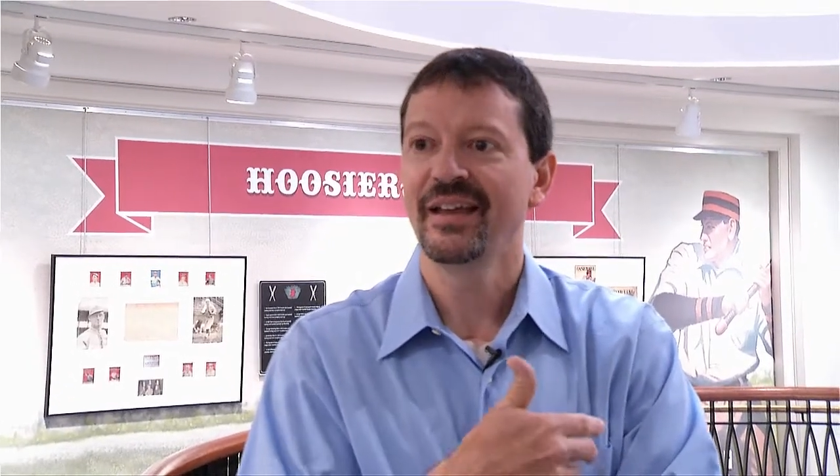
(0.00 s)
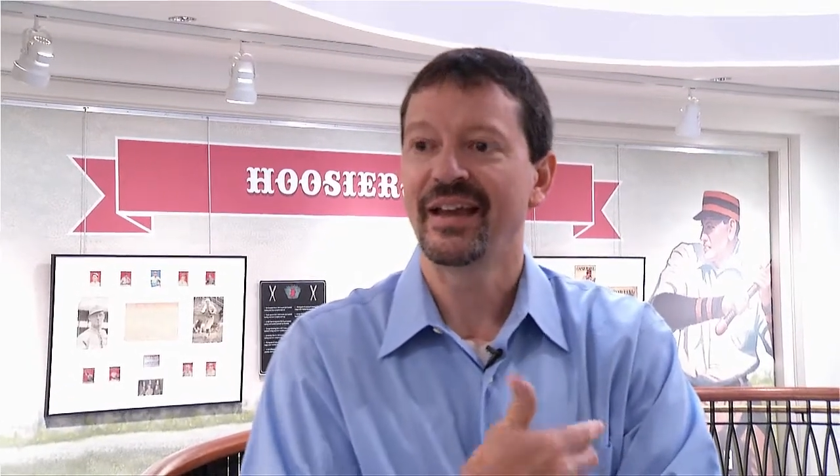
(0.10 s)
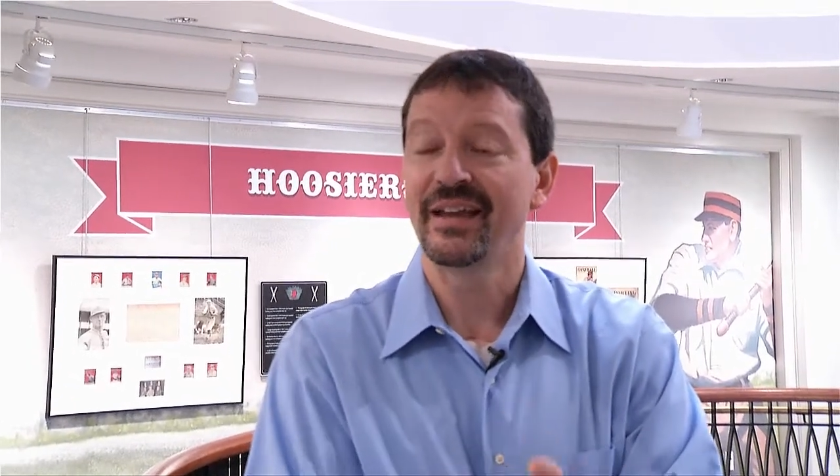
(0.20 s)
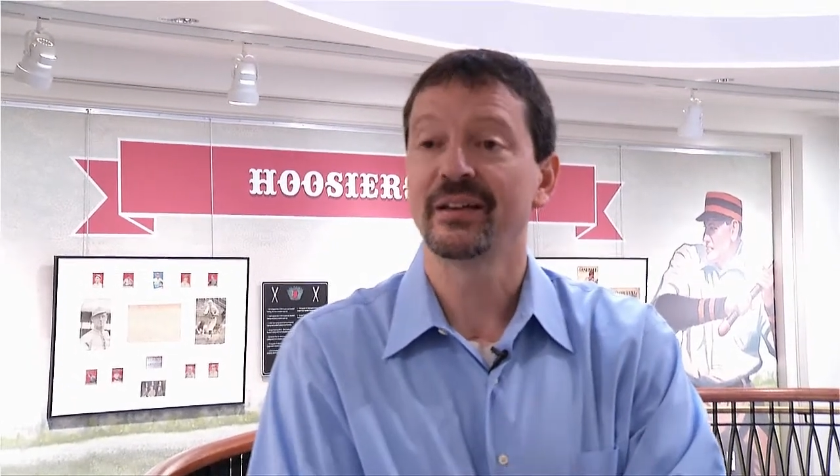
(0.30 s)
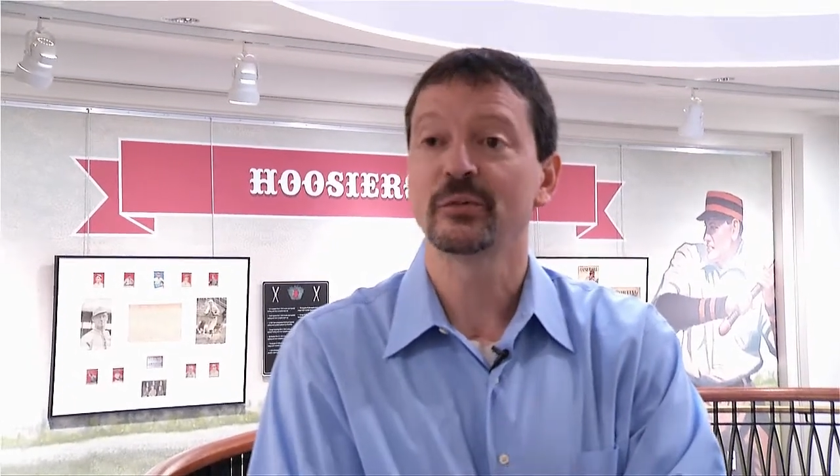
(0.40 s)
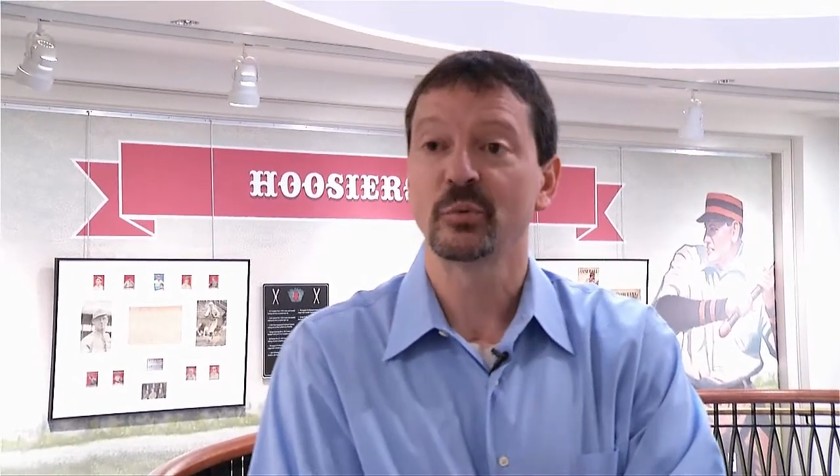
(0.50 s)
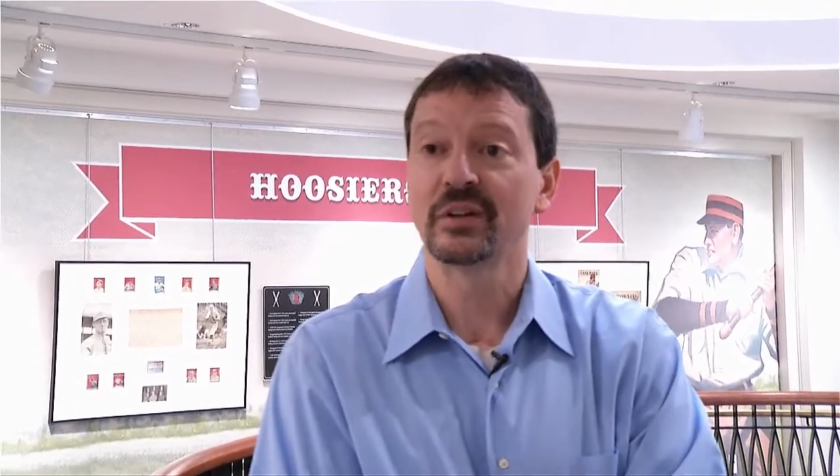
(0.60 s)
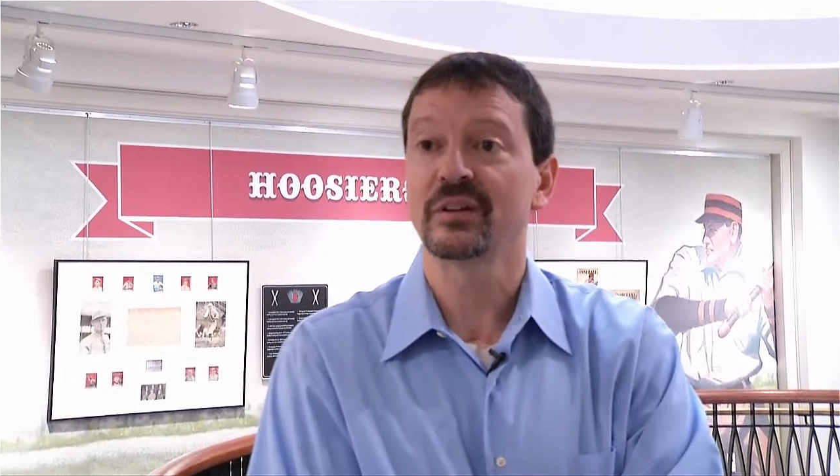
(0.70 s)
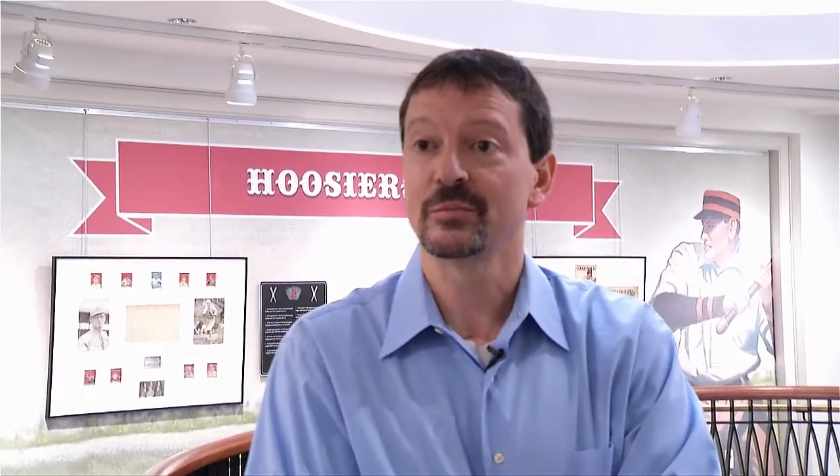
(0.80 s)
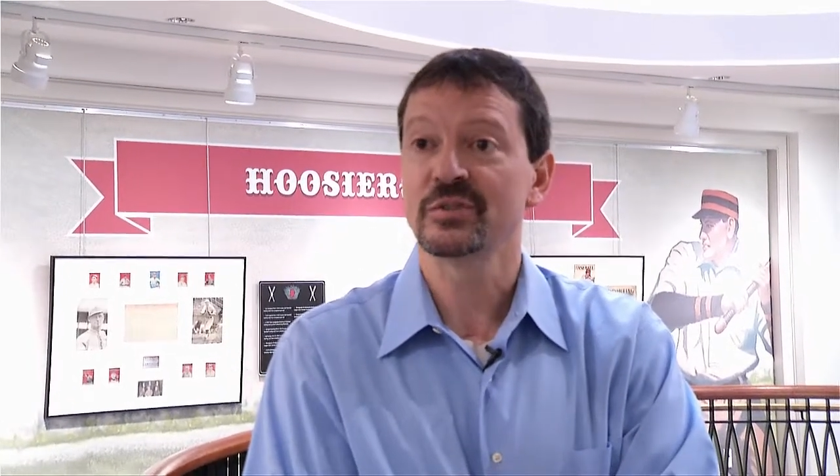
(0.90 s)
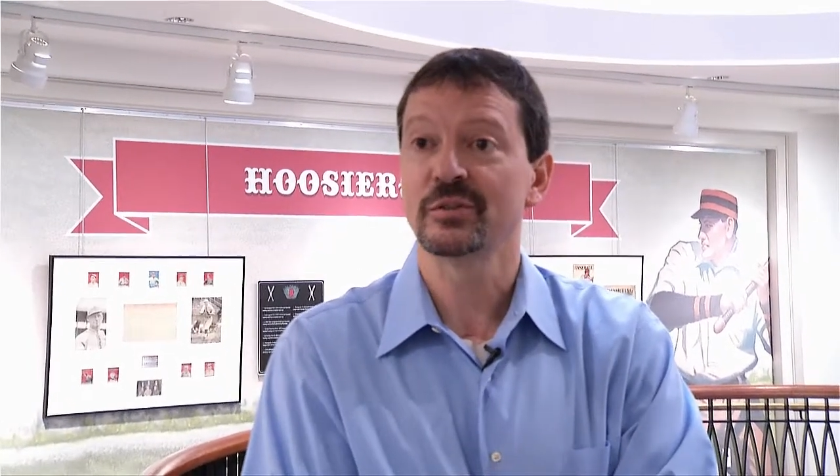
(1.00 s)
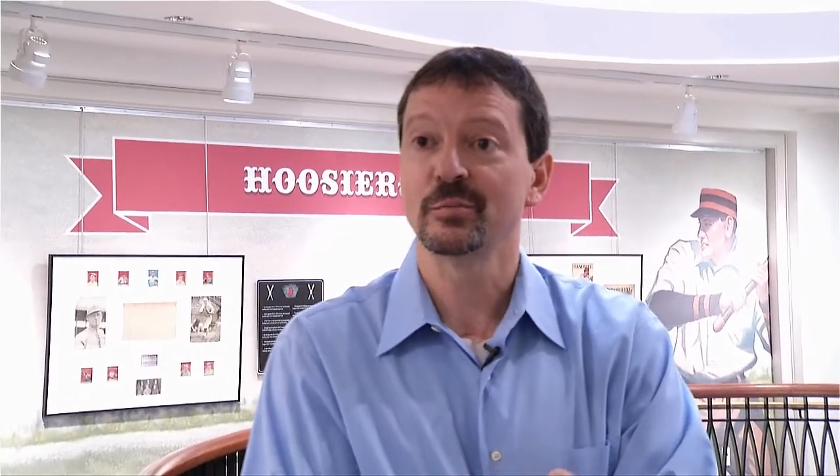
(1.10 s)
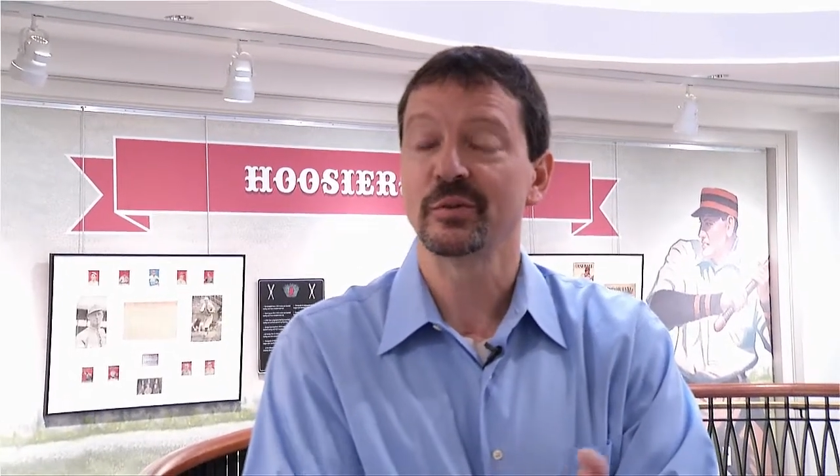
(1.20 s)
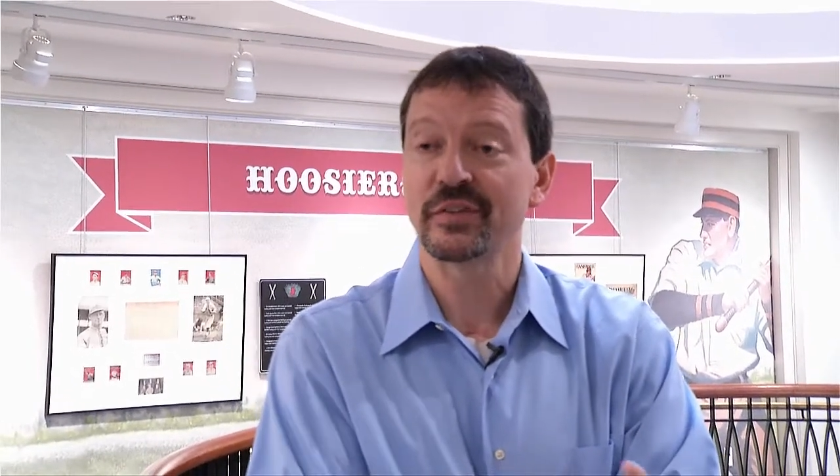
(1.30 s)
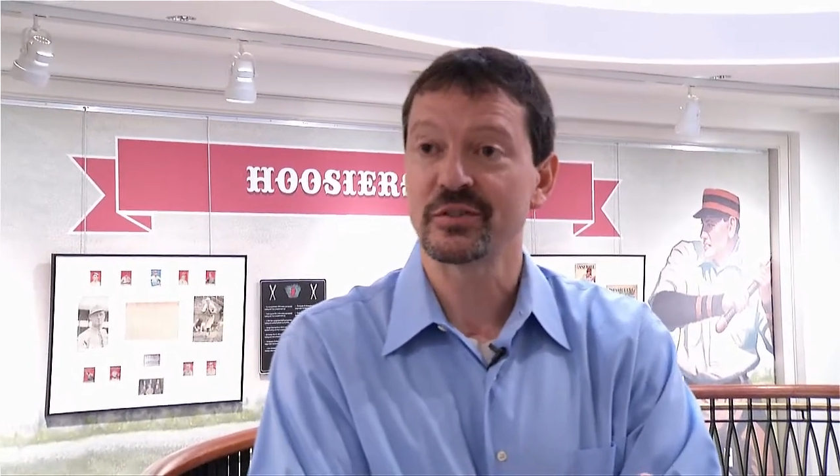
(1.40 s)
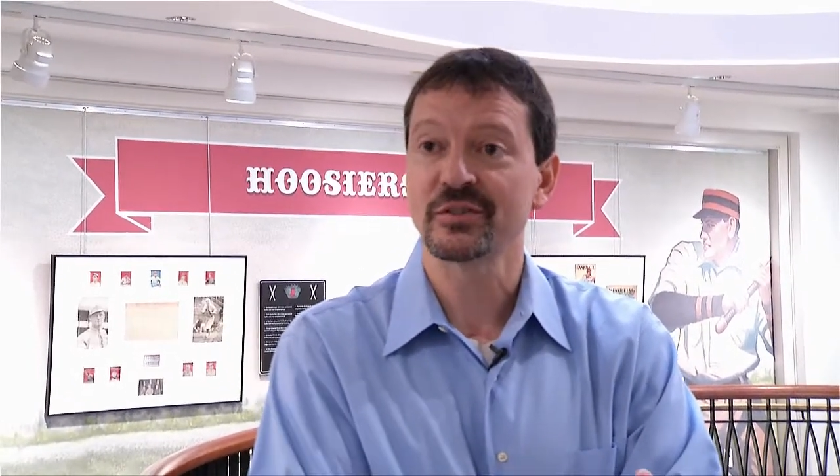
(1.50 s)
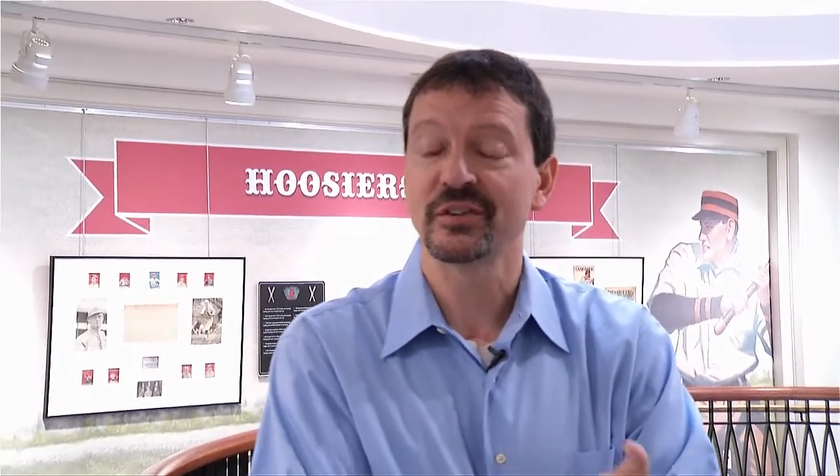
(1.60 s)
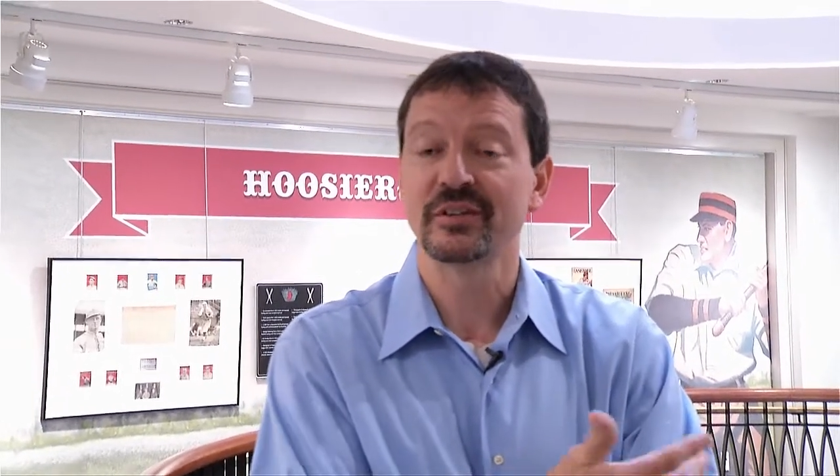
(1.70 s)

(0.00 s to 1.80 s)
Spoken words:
has when it comes to professional